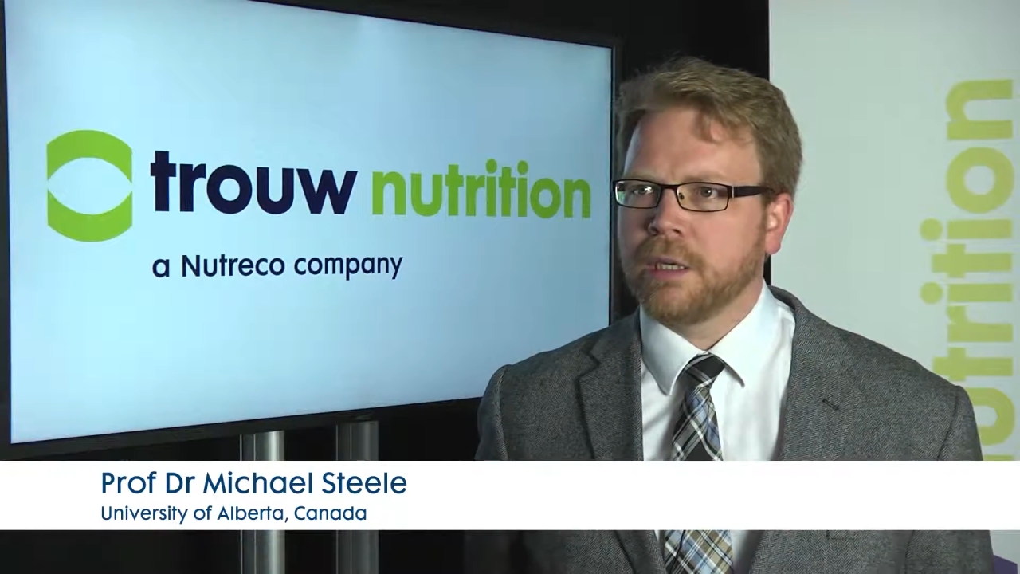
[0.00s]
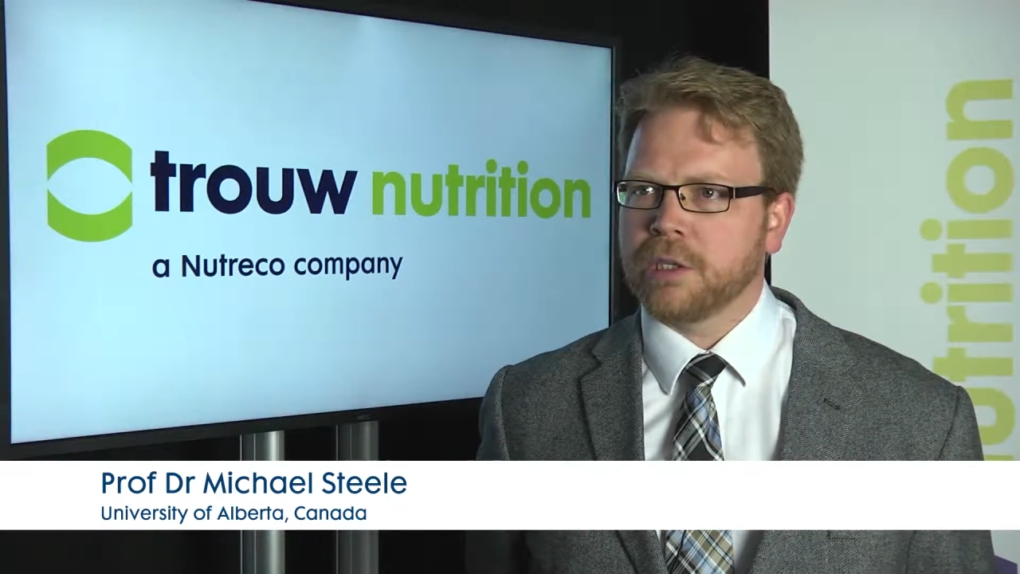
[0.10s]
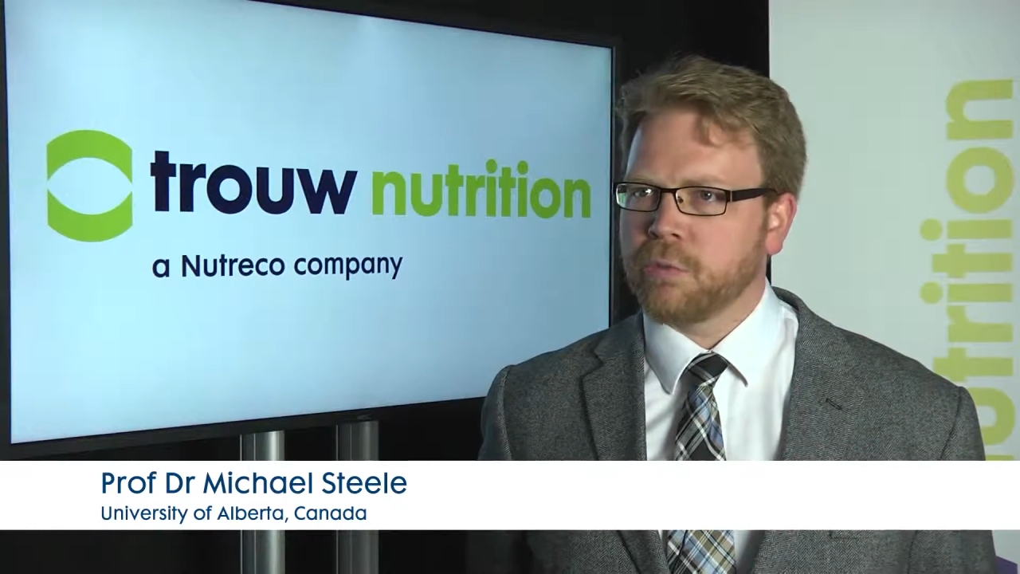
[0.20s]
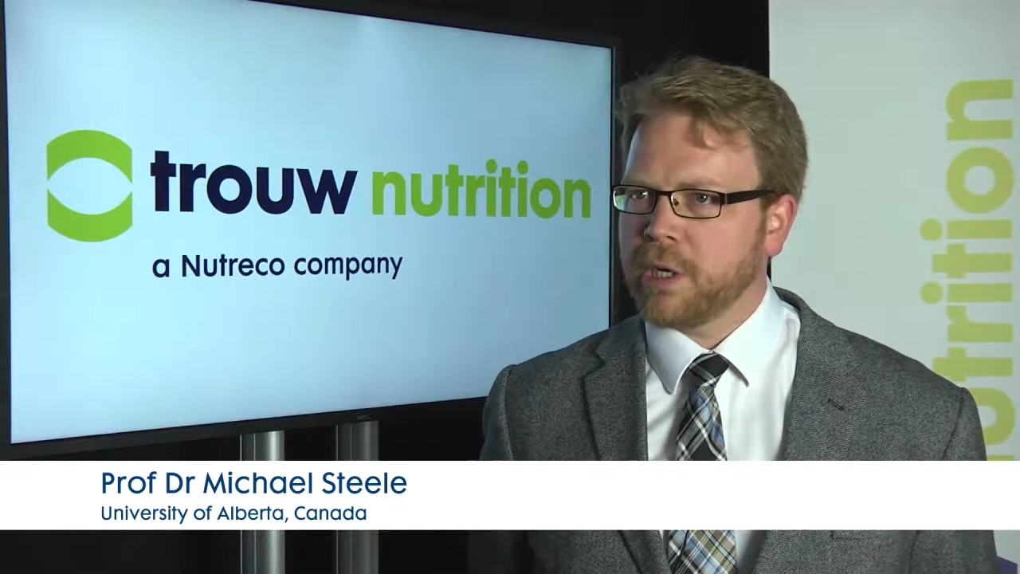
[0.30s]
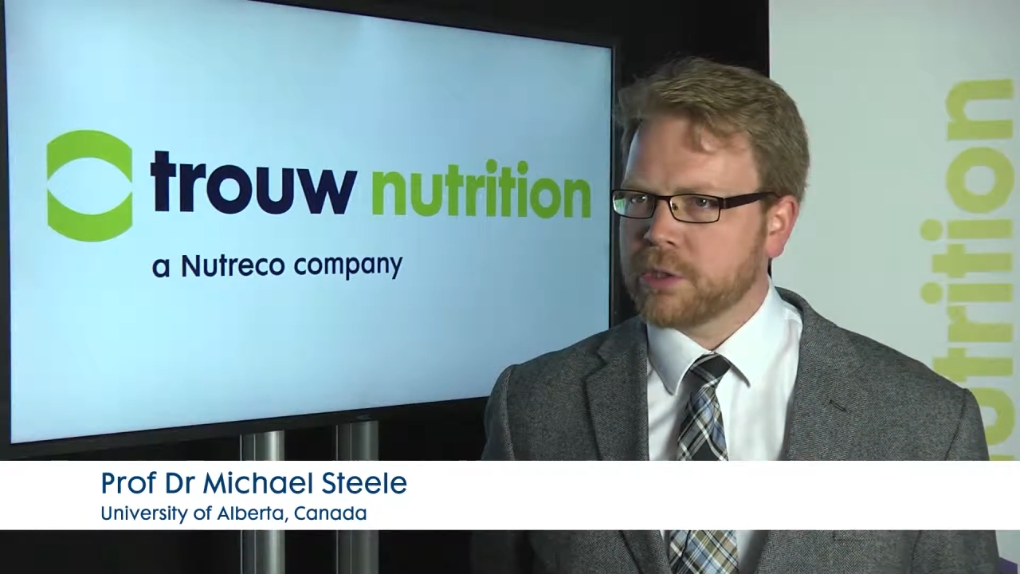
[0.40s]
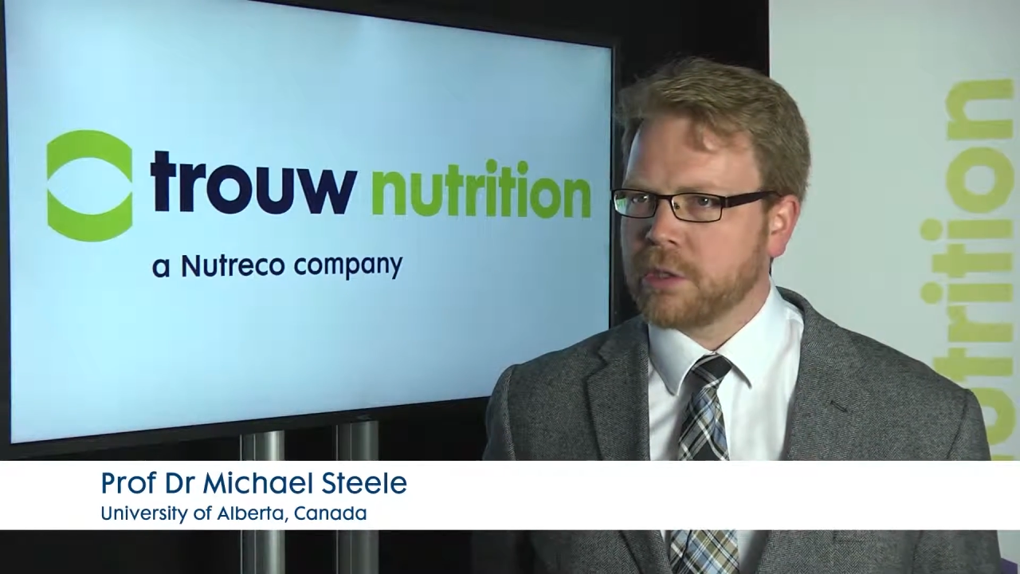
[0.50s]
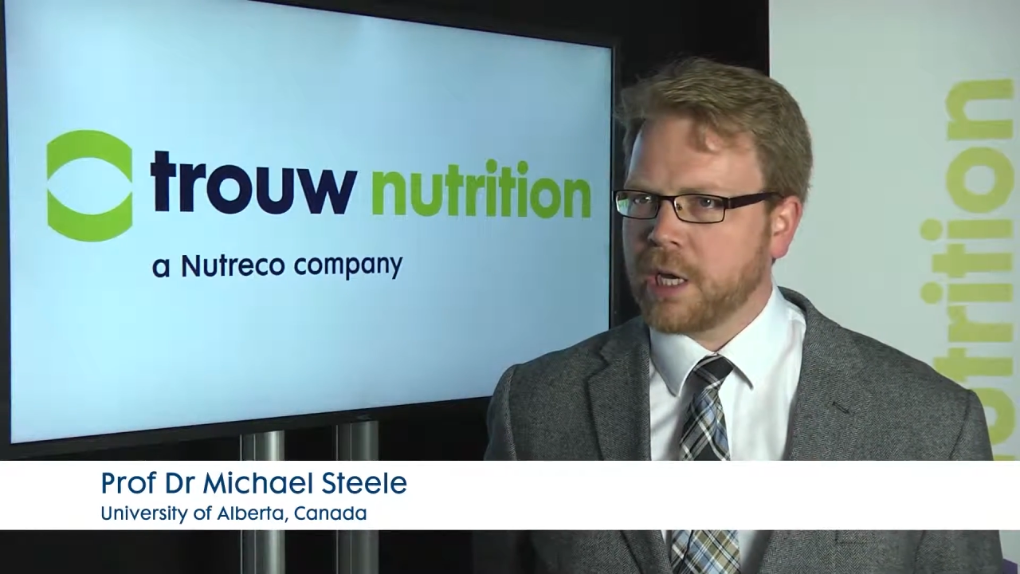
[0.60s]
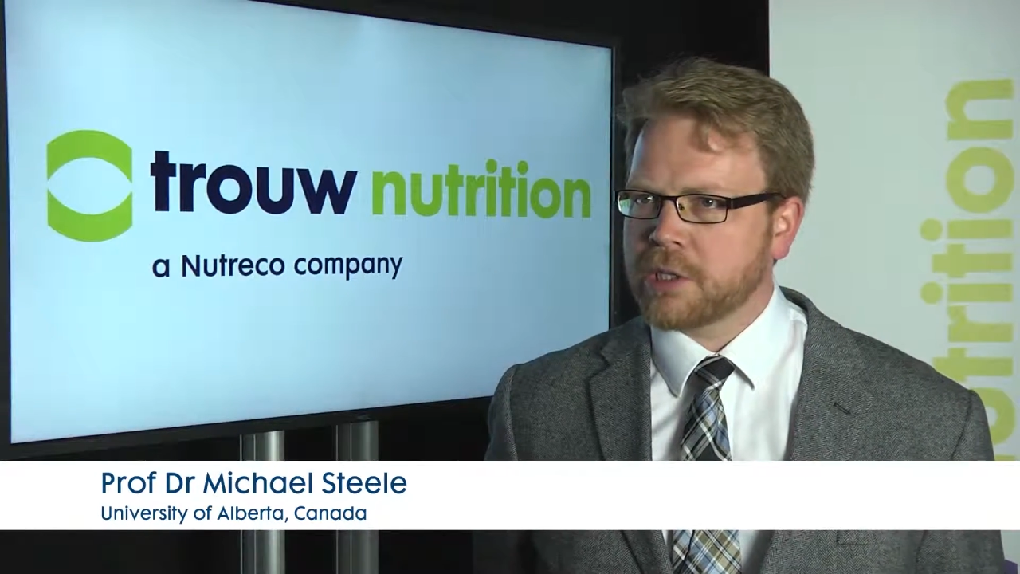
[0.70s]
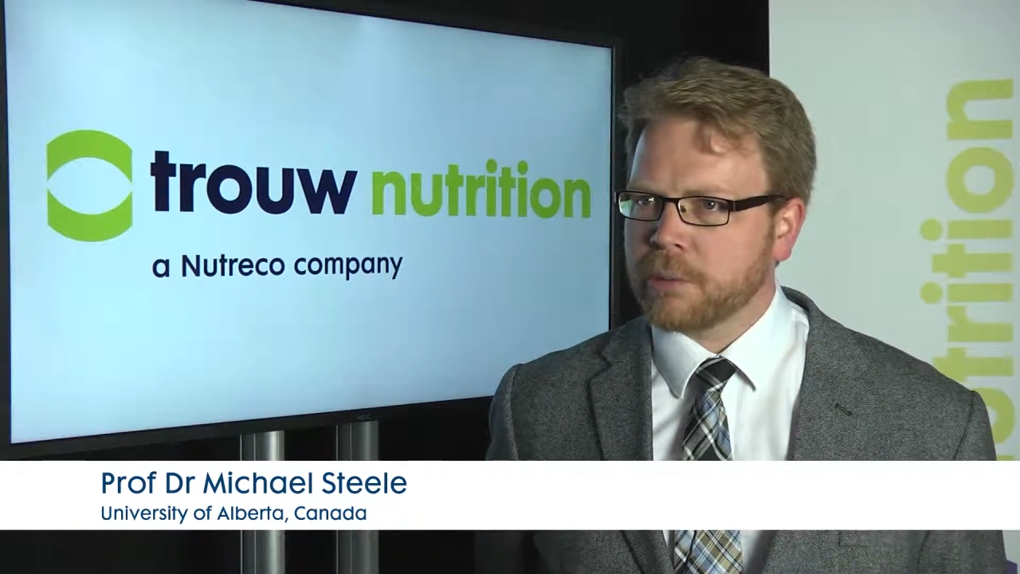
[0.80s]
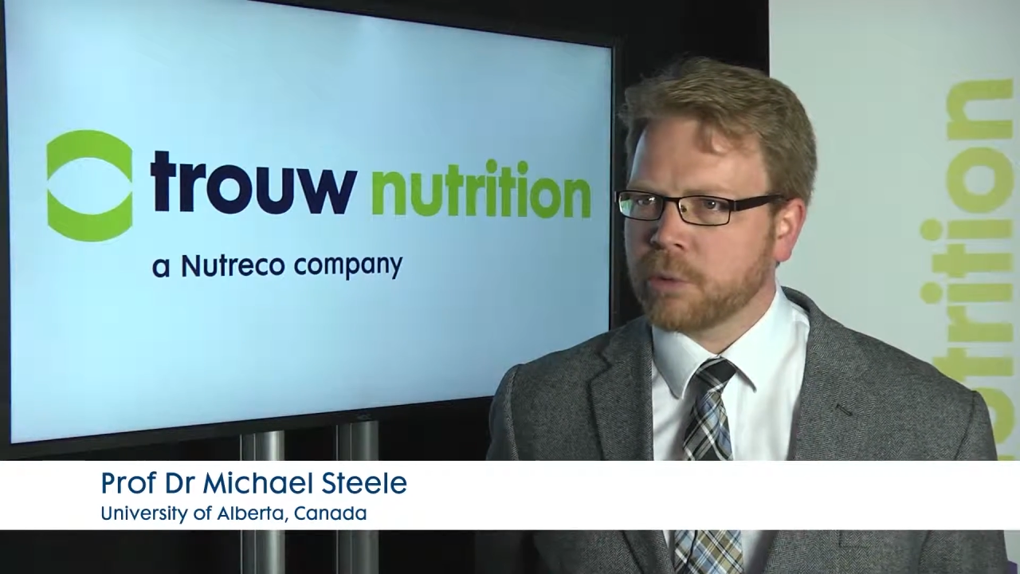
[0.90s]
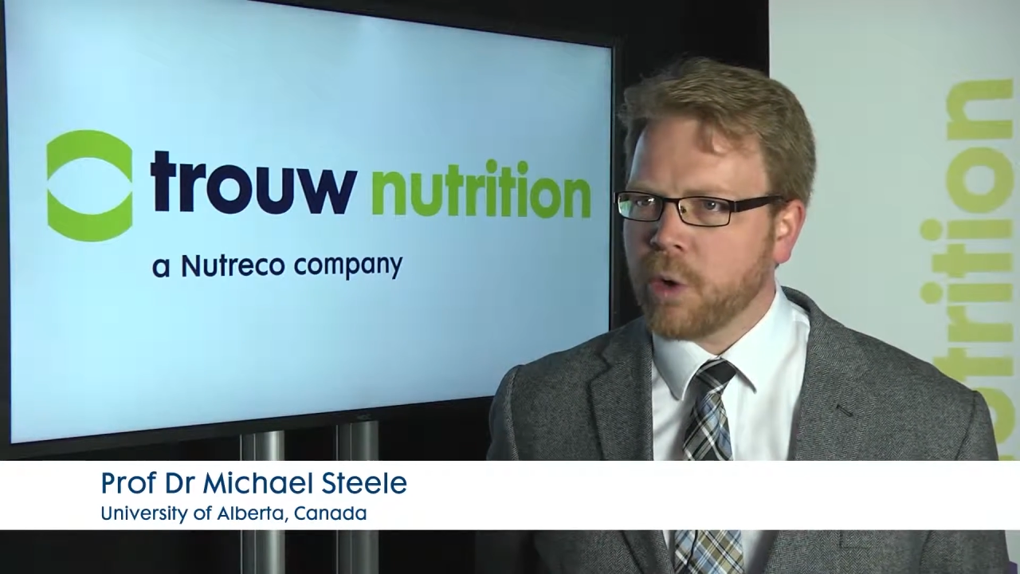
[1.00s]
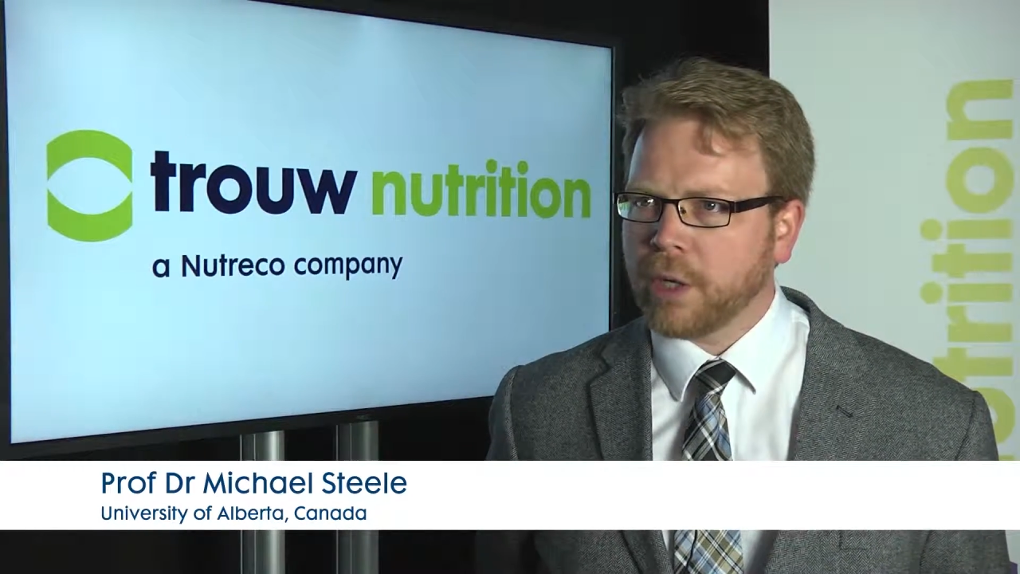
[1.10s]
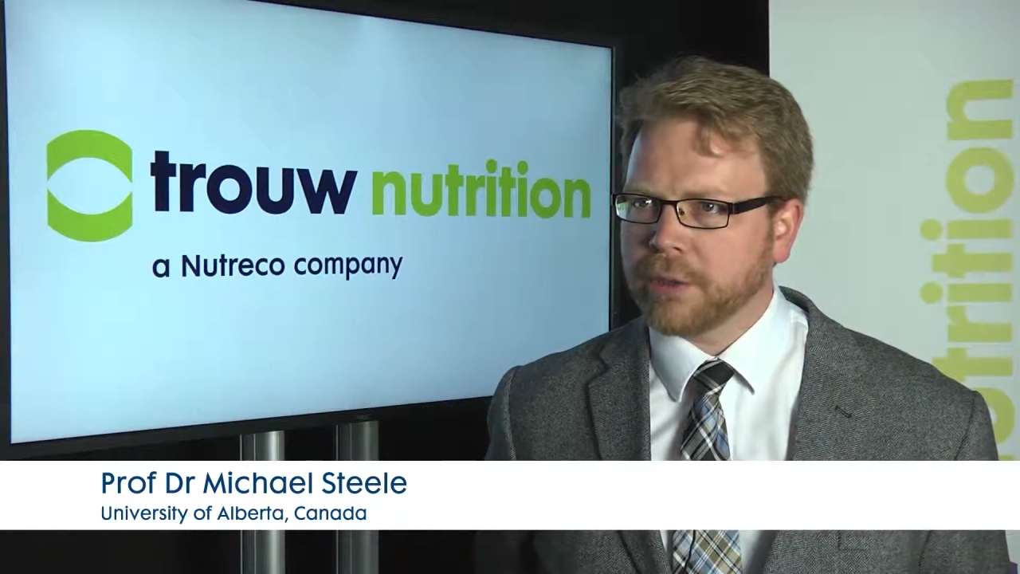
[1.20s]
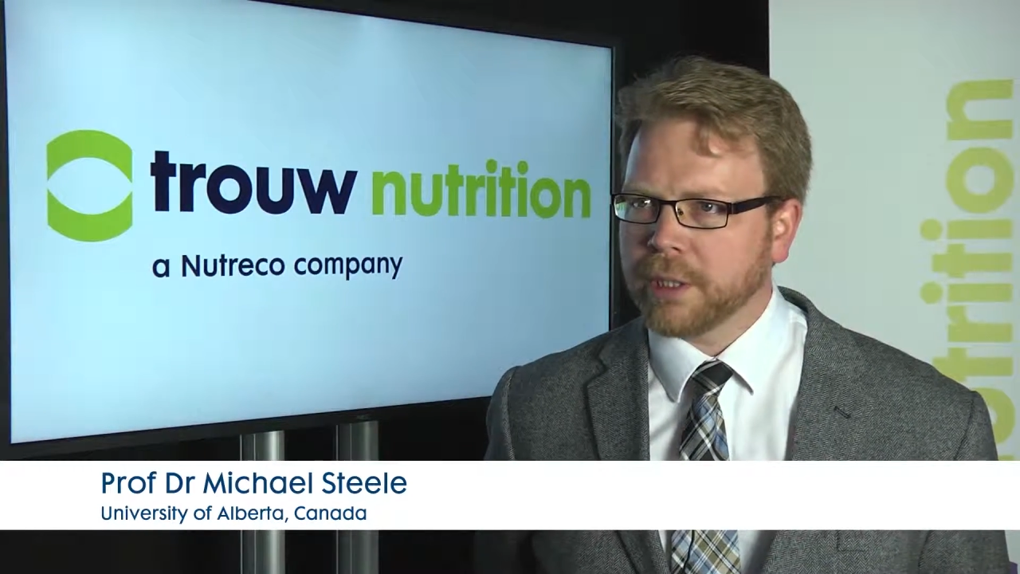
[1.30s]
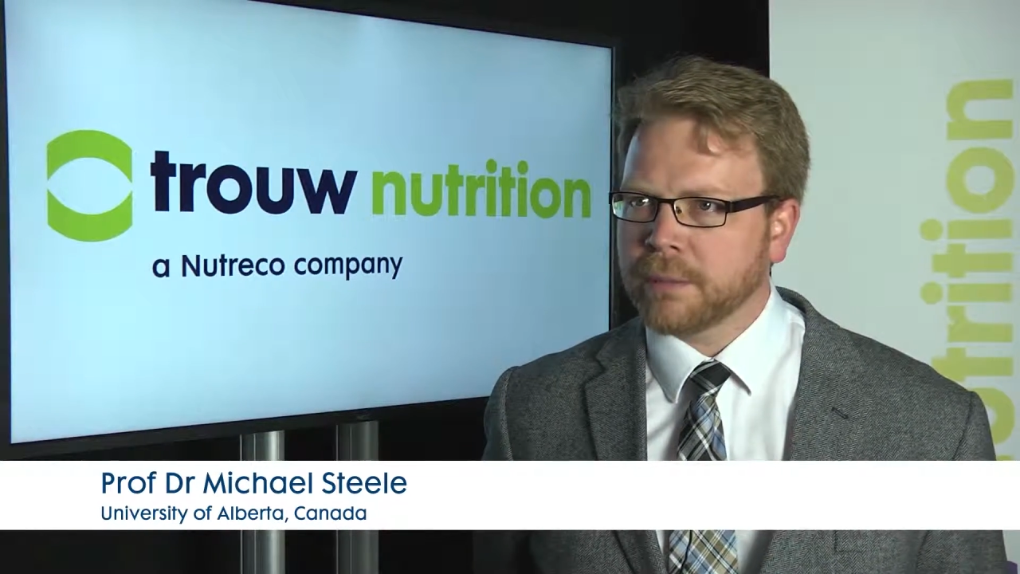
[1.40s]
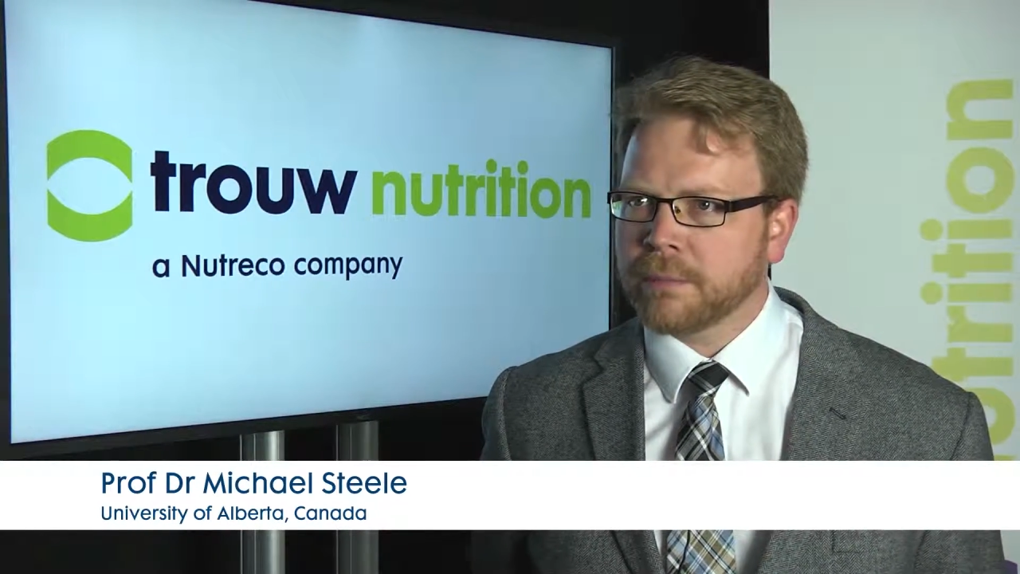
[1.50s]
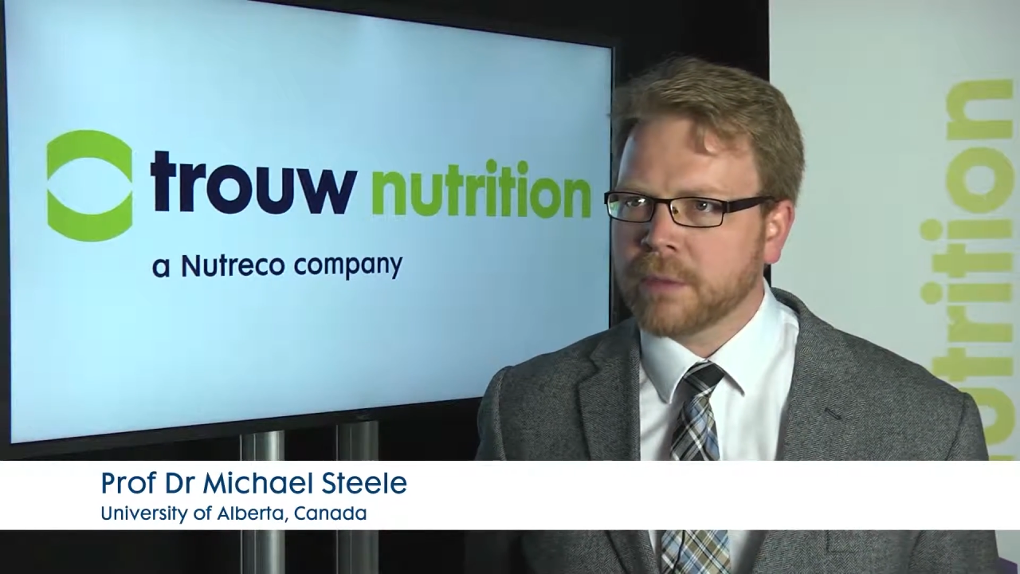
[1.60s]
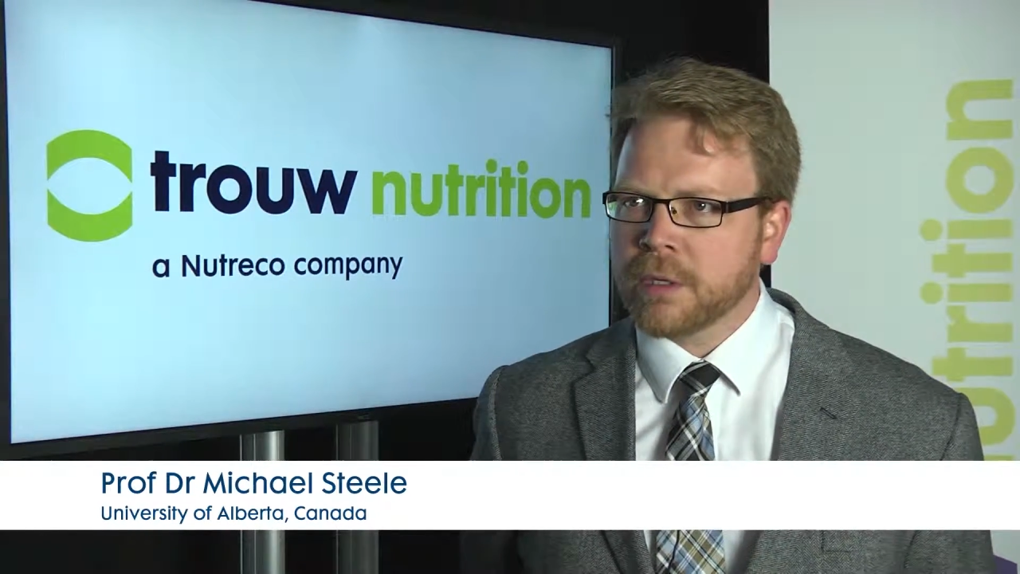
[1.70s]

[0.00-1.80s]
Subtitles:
as well as colostrum quality.